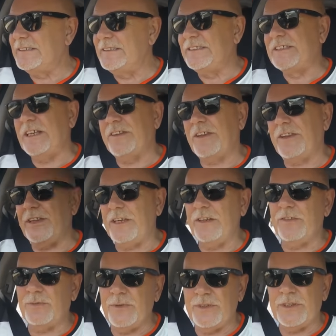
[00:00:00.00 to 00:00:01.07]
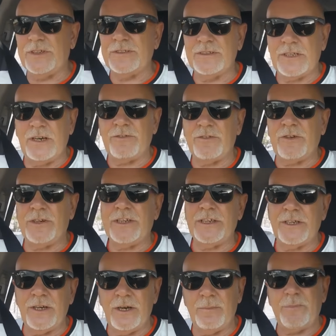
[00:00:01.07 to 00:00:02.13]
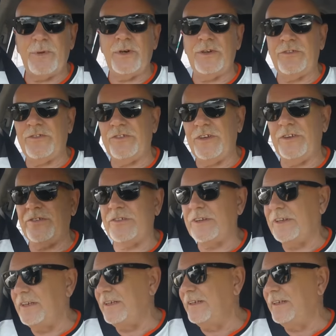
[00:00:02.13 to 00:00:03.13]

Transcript: He said the things with the credit card purchases,